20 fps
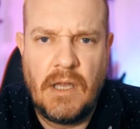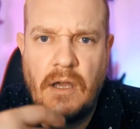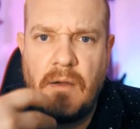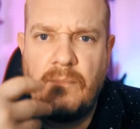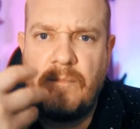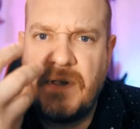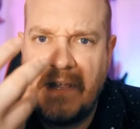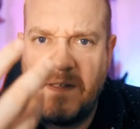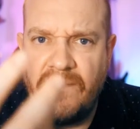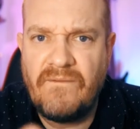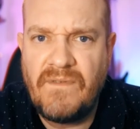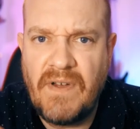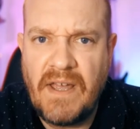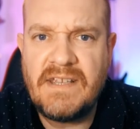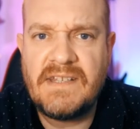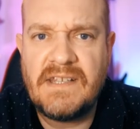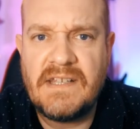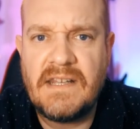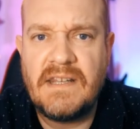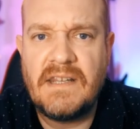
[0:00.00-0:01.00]
Be
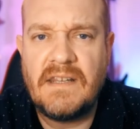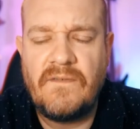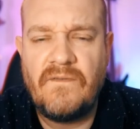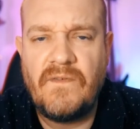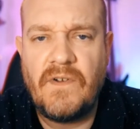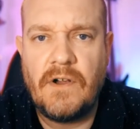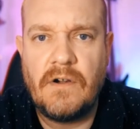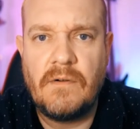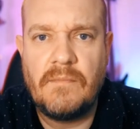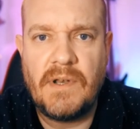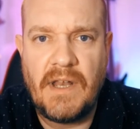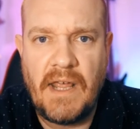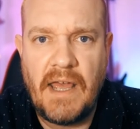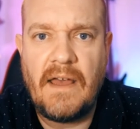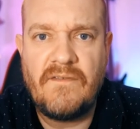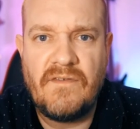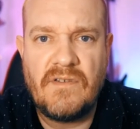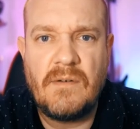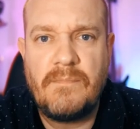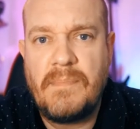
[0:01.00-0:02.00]
invested in the film and
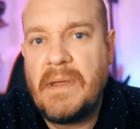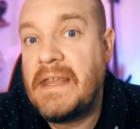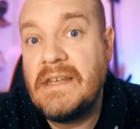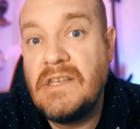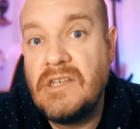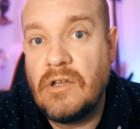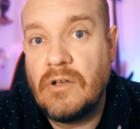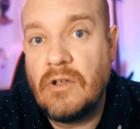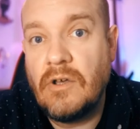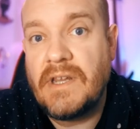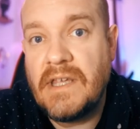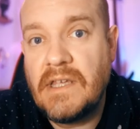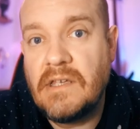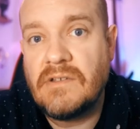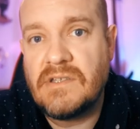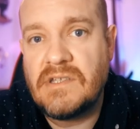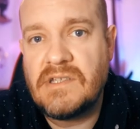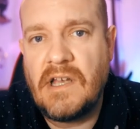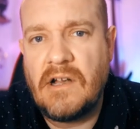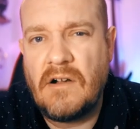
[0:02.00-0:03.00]
have an opinion on it
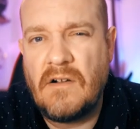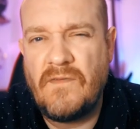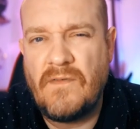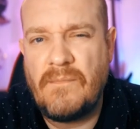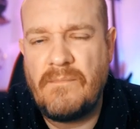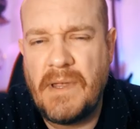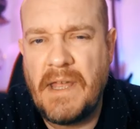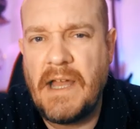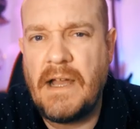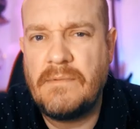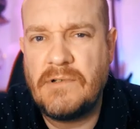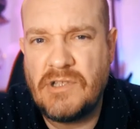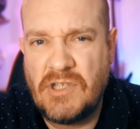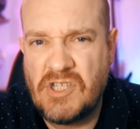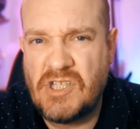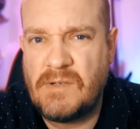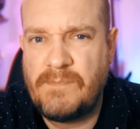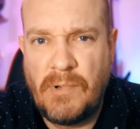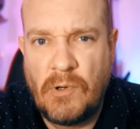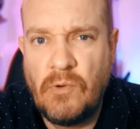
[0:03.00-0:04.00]
yourself and be able to
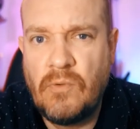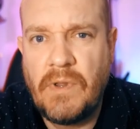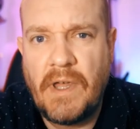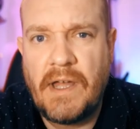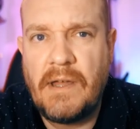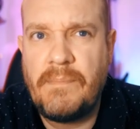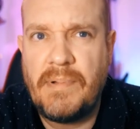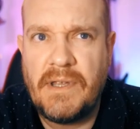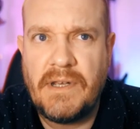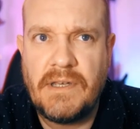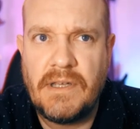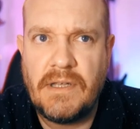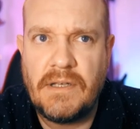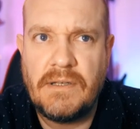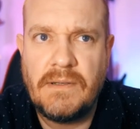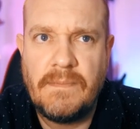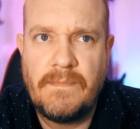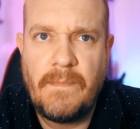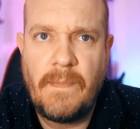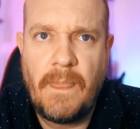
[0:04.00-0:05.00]
support that opinion.
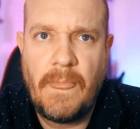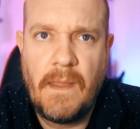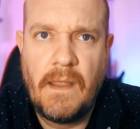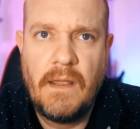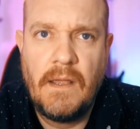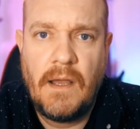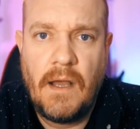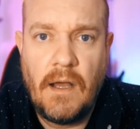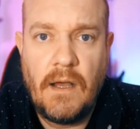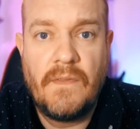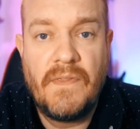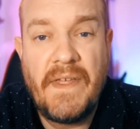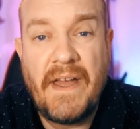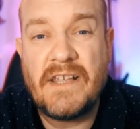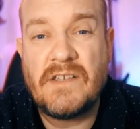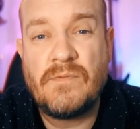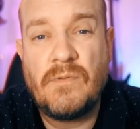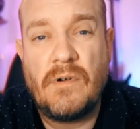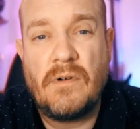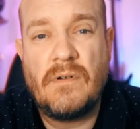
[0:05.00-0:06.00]

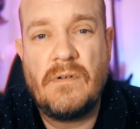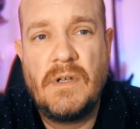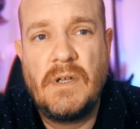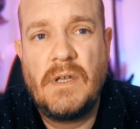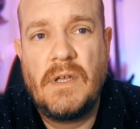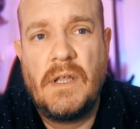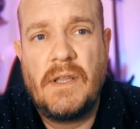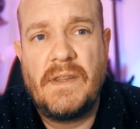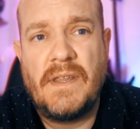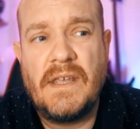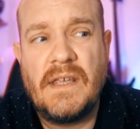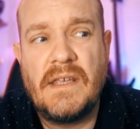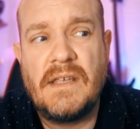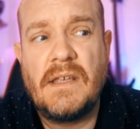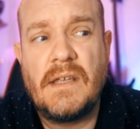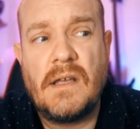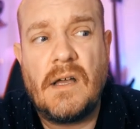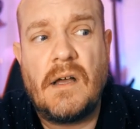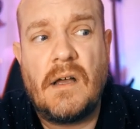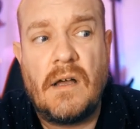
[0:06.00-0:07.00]
That's what
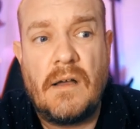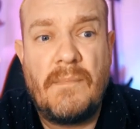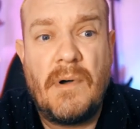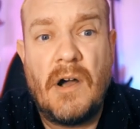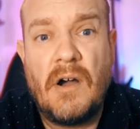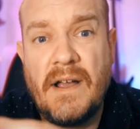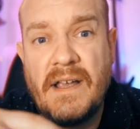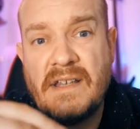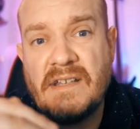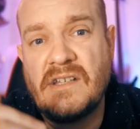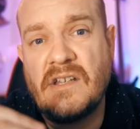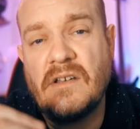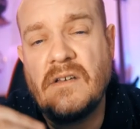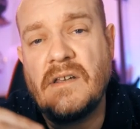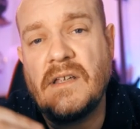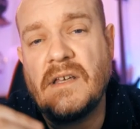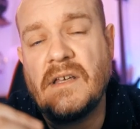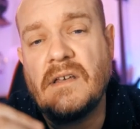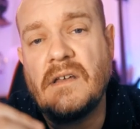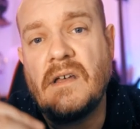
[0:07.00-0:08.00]
the highest
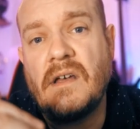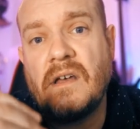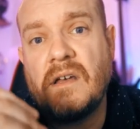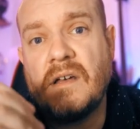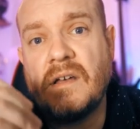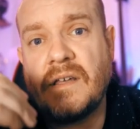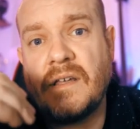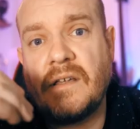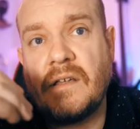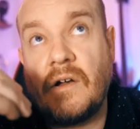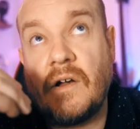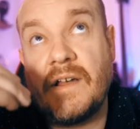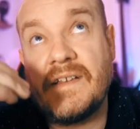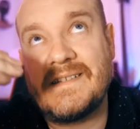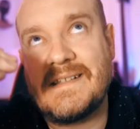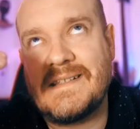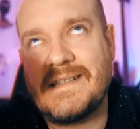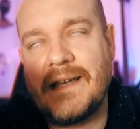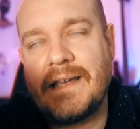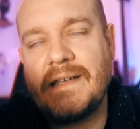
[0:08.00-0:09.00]

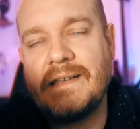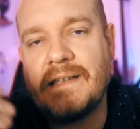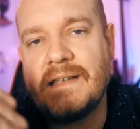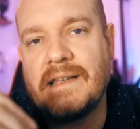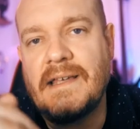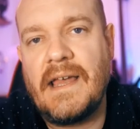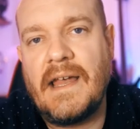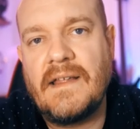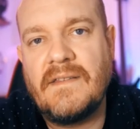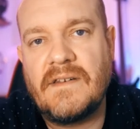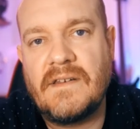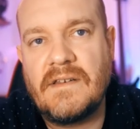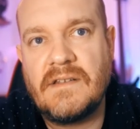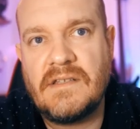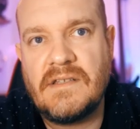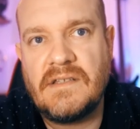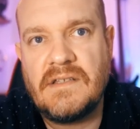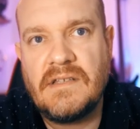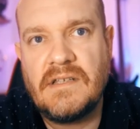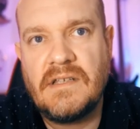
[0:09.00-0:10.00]
attaining
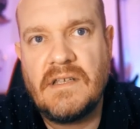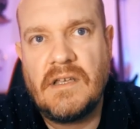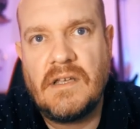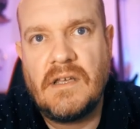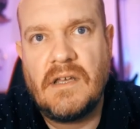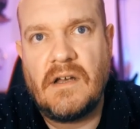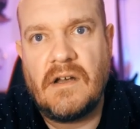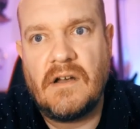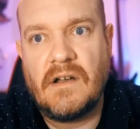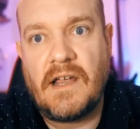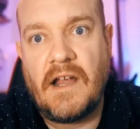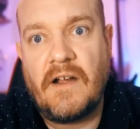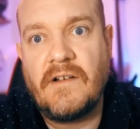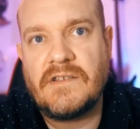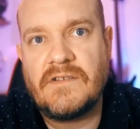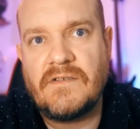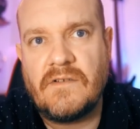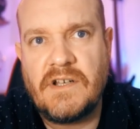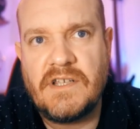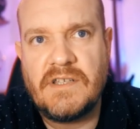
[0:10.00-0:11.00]
candidates are
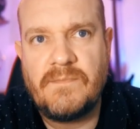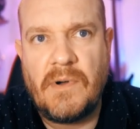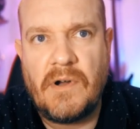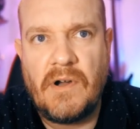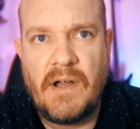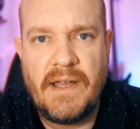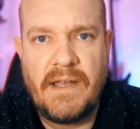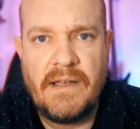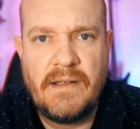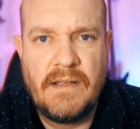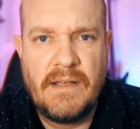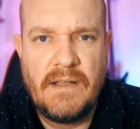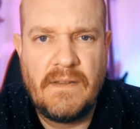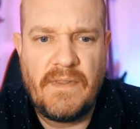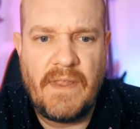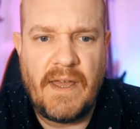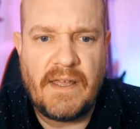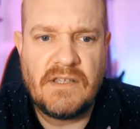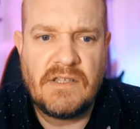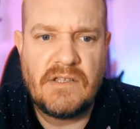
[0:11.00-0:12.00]
characterised by.
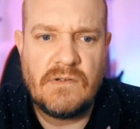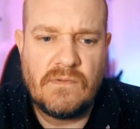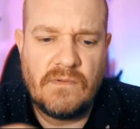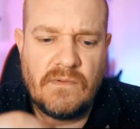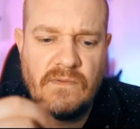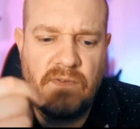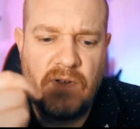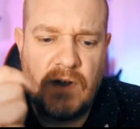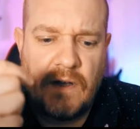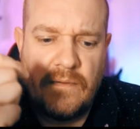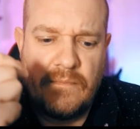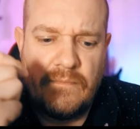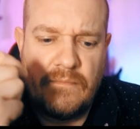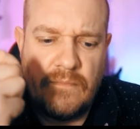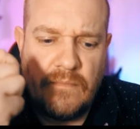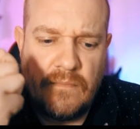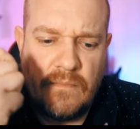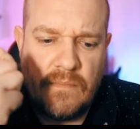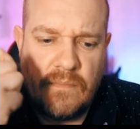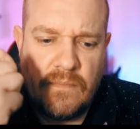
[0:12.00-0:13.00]
That sort of
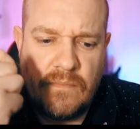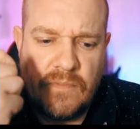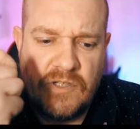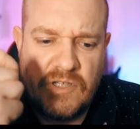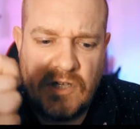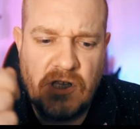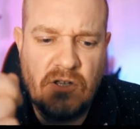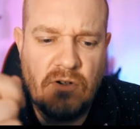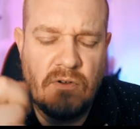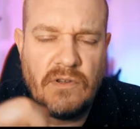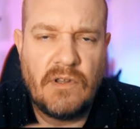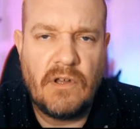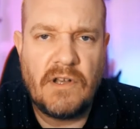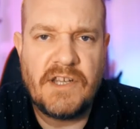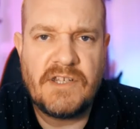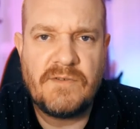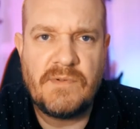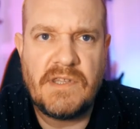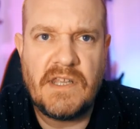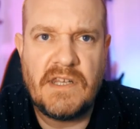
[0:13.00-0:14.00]
secure
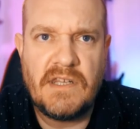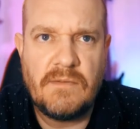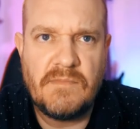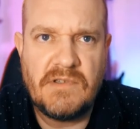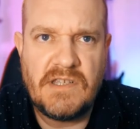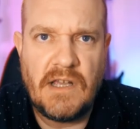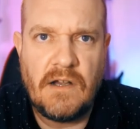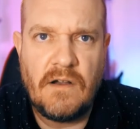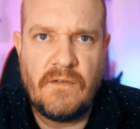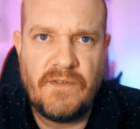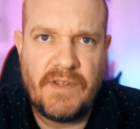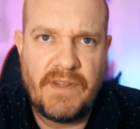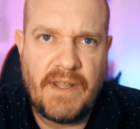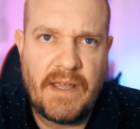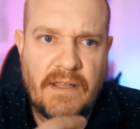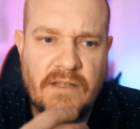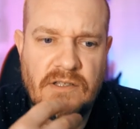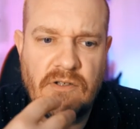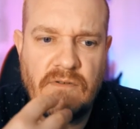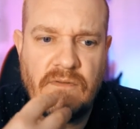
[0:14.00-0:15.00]
knowledge within themselves and
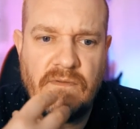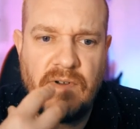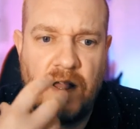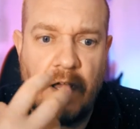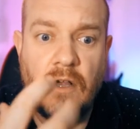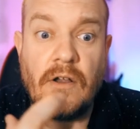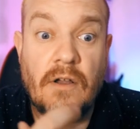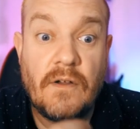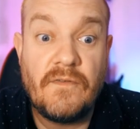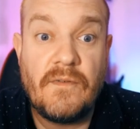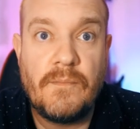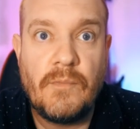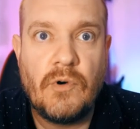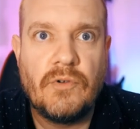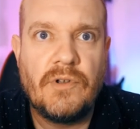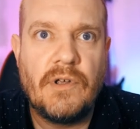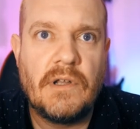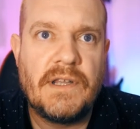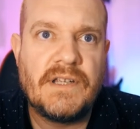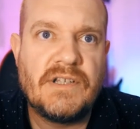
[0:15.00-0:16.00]
that sort of hunger for more
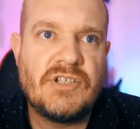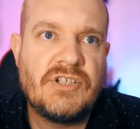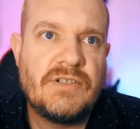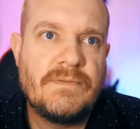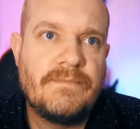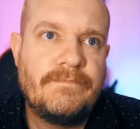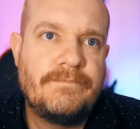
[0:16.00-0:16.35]
knowledge.